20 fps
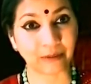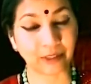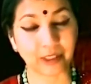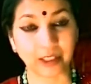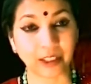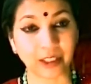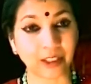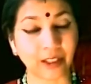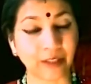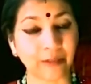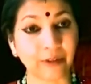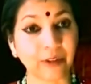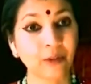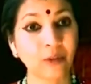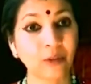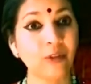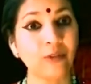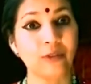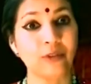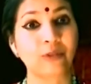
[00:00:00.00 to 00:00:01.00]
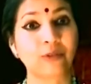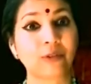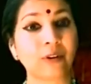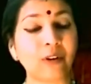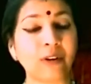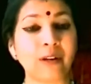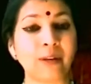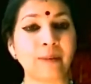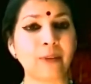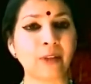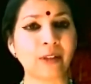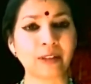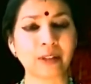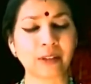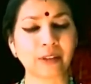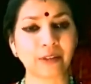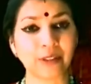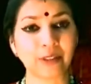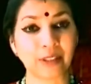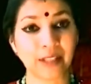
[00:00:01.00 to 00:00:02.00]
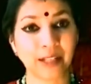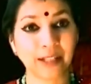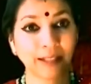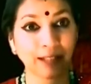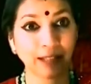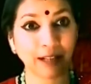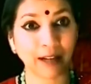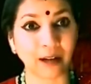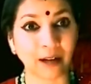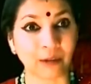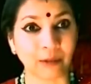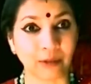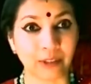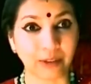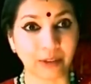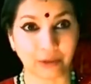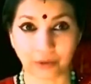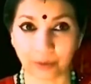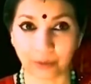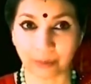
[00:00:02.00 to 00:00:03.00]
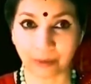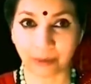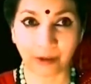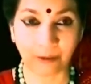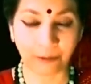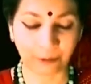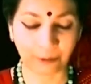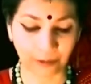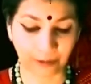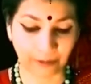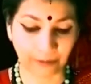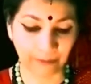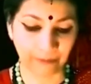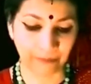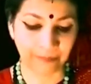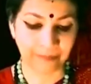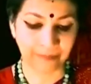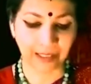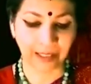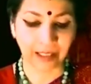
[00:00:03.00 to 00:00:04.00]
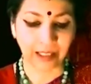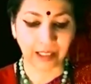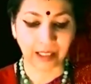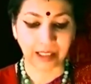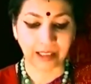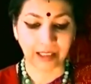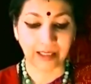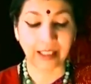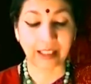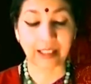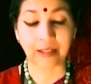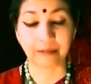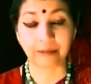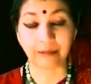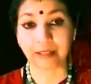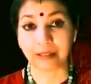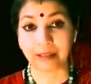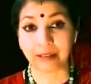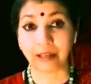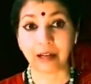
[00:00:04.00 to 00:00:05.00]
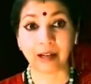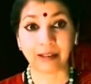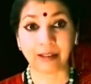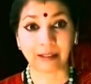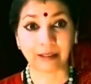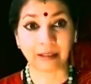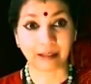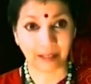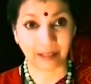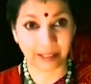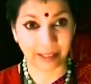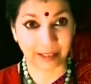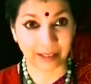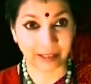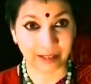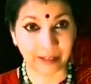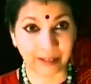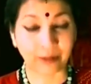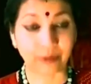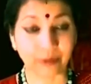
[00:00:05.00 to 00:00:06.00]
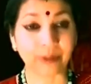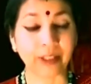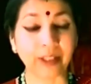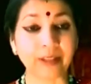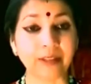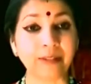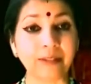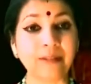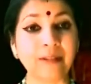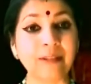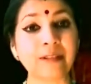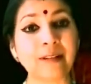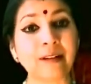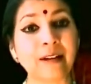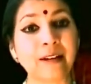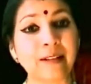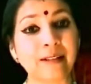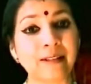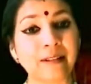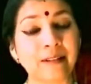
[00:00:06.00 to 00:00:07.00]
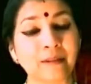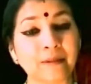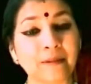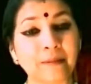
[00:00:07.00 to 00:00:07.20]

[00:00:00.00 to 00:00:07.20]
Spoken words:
Physically, we're all strong. I'm not understanding how they're so powerful. That's when Tadaka, his queen, says,